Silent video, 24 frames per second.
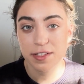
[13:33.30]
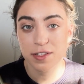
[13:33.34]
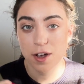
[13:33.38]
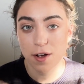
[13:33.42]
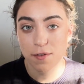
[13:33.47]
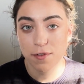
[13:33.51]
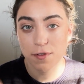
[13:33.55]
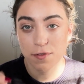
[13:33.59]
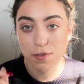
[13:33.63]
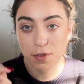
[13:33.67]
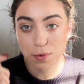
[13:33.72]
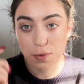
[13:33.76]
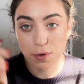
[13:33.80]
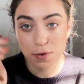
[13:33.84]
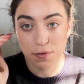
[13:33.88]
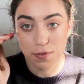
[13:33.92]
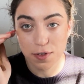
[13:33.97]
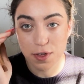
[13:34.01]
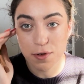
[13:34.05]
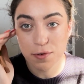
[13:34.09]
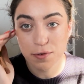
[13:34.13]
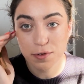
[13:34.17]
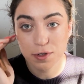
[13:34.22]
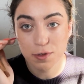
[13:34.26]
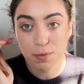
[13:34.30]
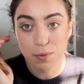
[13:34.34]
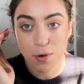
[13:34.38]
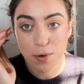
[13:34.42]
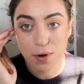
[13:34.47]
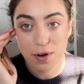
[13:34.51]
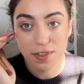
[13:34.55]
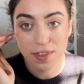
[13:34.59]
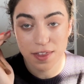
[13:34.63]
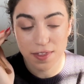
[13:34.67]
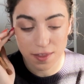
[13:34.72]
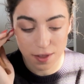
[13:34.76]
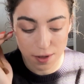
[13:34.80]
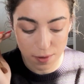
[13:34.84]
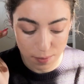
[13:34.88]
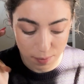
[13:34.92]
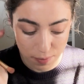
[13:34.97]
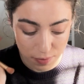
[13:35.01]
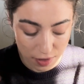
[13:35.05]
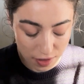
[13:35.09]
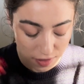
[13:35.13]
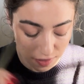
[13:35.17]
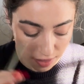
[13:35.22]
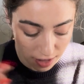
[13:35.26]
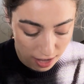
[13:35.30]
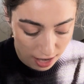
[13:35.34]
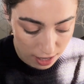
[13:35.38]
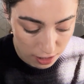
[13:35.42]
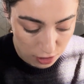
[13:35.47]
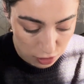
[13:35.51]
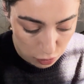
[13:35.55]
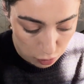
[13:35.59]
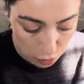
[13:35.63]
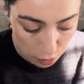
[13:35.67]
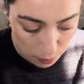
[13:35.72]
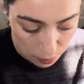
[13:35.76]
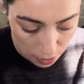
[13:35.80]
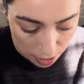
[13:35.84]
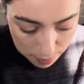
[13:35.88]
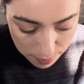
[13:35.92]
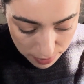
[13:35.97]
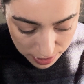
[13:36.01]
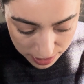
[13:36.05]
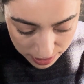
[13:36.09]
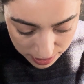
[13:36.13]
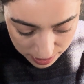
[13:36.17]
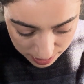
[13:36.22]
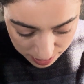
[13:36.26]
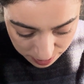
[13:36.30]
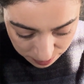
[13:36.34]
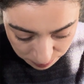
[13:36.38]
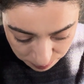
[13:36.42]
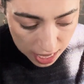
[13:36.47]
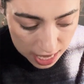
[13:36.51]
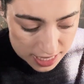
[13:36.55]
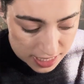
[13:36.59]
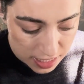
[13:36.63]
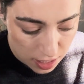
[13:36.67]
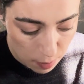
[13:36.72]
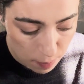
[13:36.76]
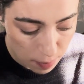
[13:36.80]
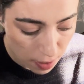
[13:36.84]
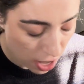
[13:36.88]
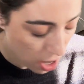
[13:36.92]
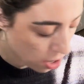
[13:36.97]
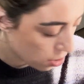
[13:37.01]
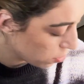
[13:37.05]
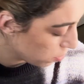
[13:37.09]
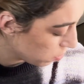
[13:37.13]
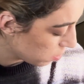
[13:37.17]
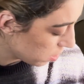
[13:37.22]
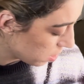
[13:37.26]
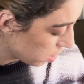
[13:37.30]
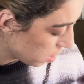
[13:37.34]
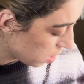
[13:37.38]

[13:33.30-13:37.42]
off of the reviews more than the actual premise. It's about